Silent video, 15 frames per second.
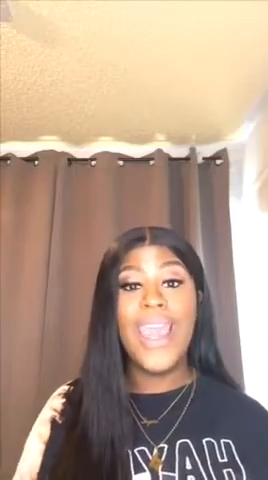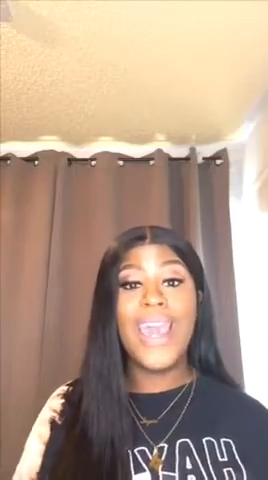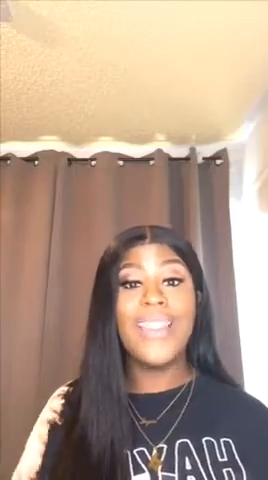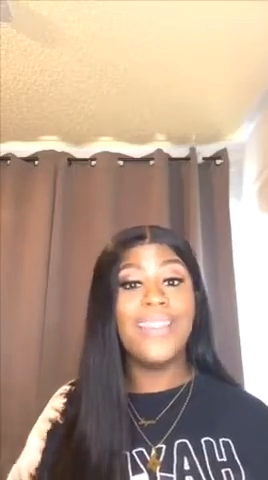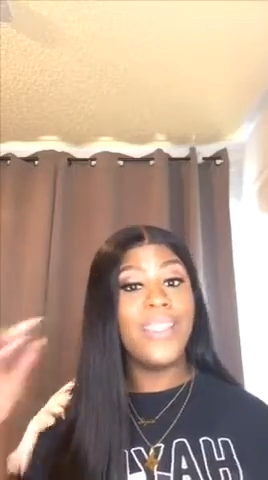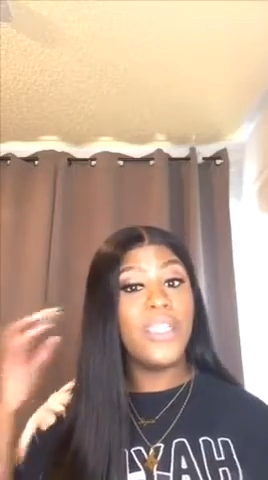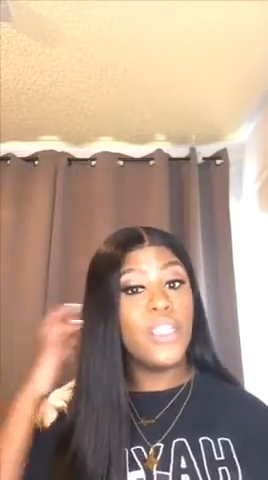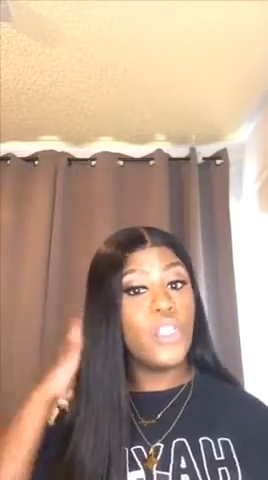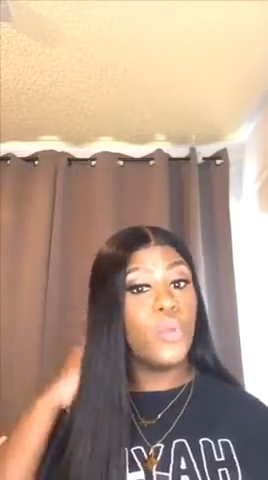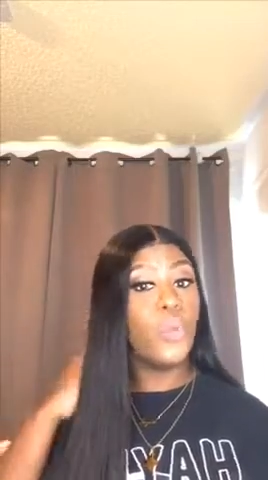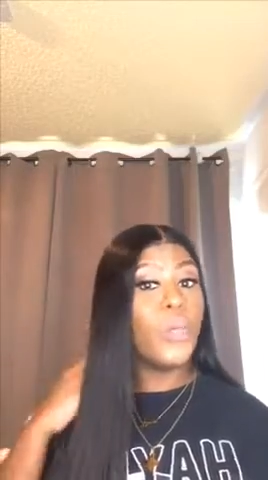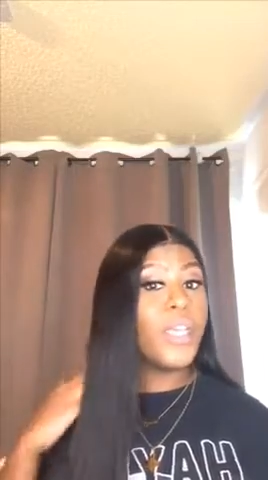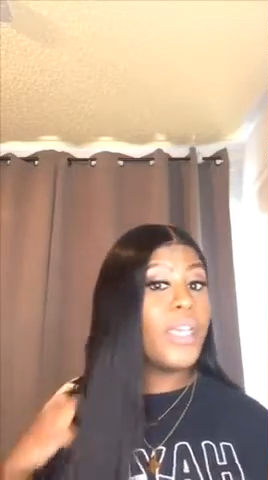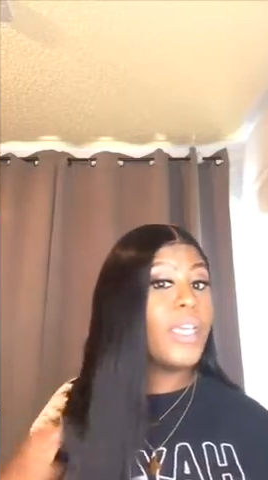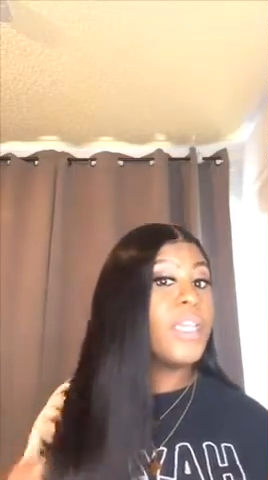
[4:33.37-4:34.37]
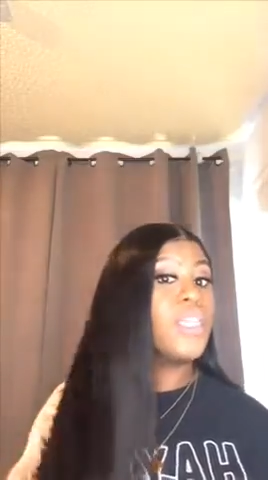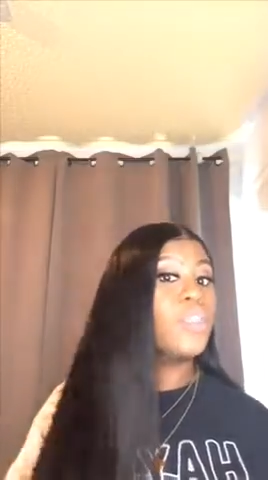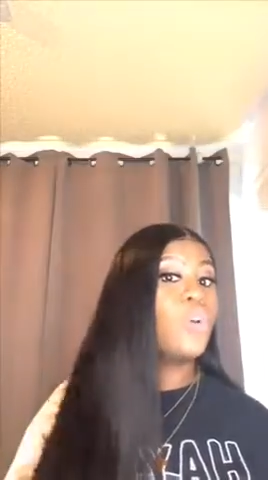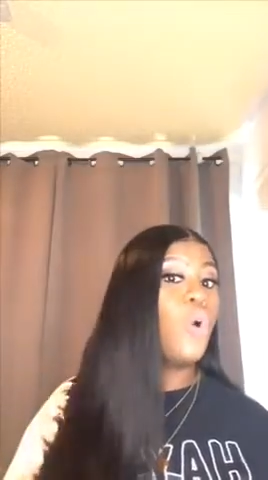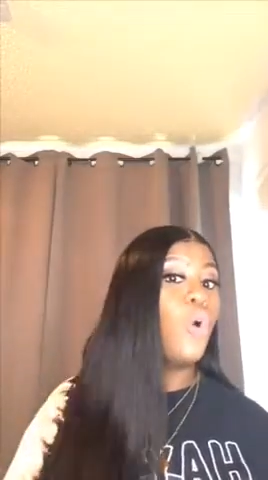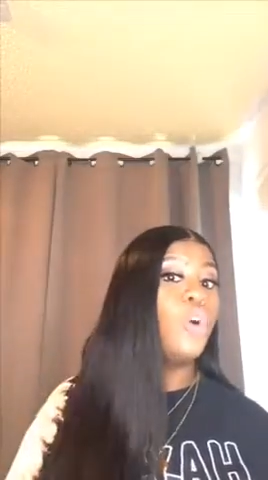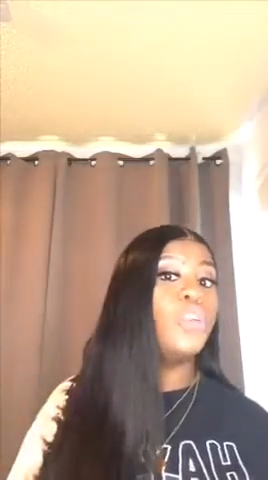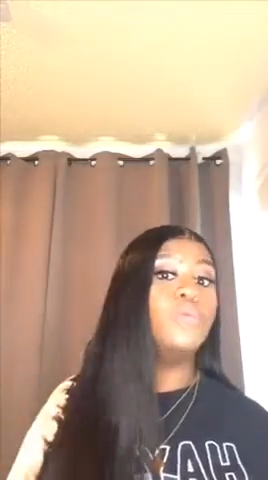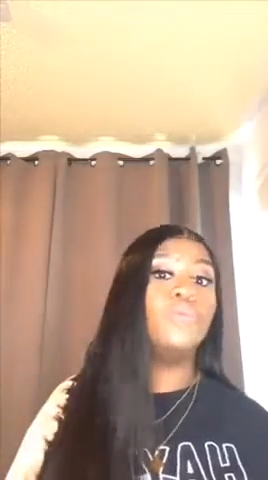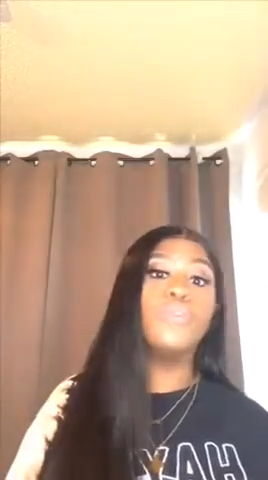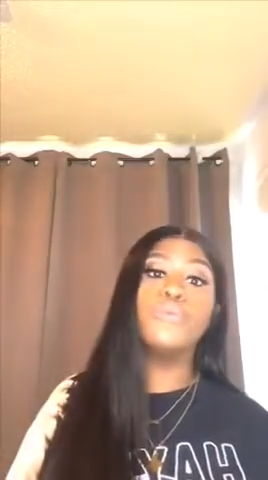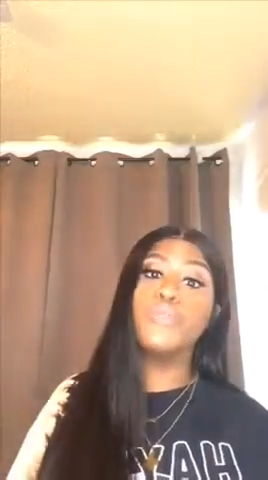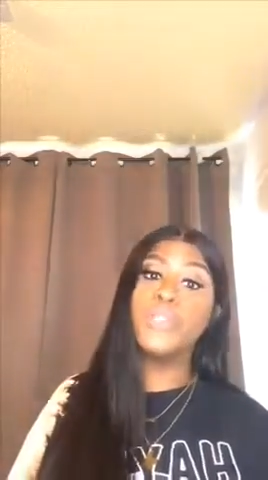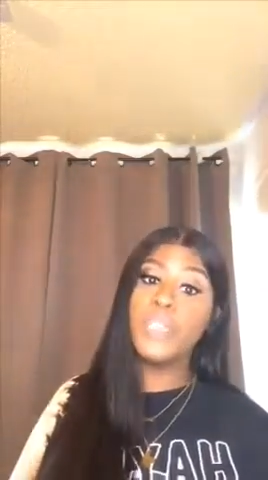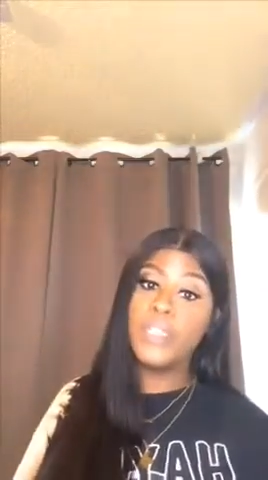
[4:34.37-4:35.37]
and this wig is called
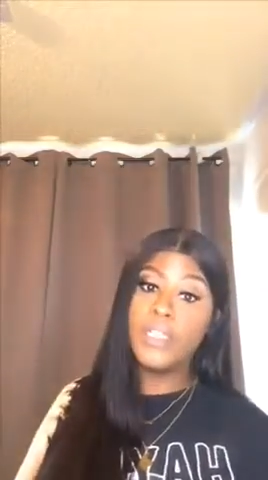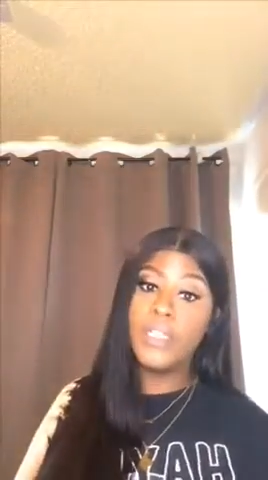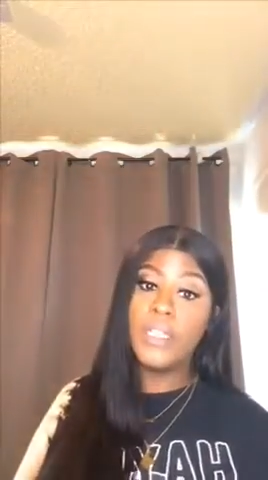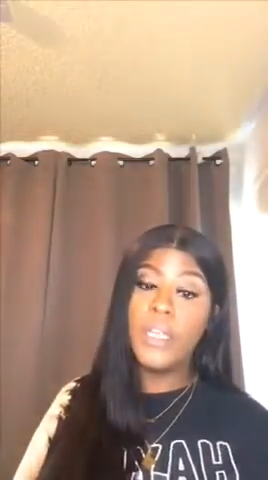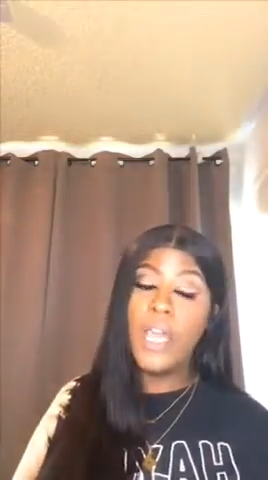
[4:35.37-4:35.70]
Maria.